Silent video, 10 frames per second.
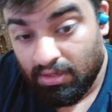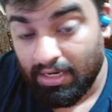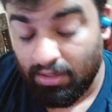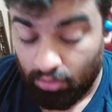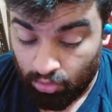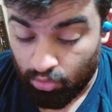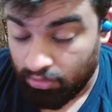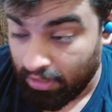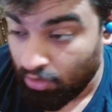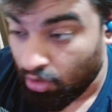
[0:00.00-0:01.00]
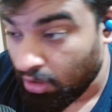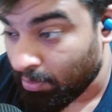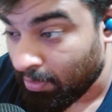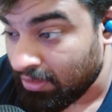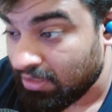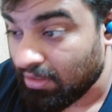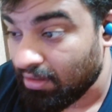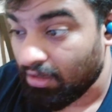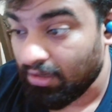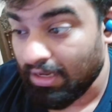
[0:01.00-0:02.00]
I don't know. They got a month
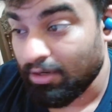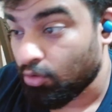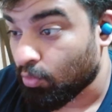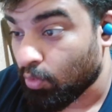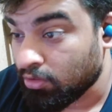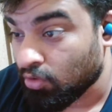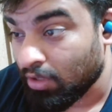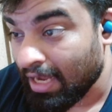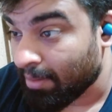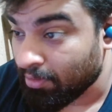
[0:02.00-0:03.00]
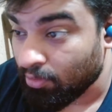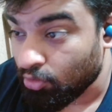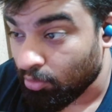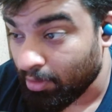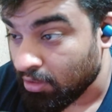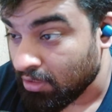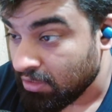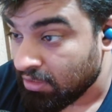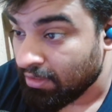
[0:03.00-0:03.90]
still. I don't know what's gonna happen though, to be honest.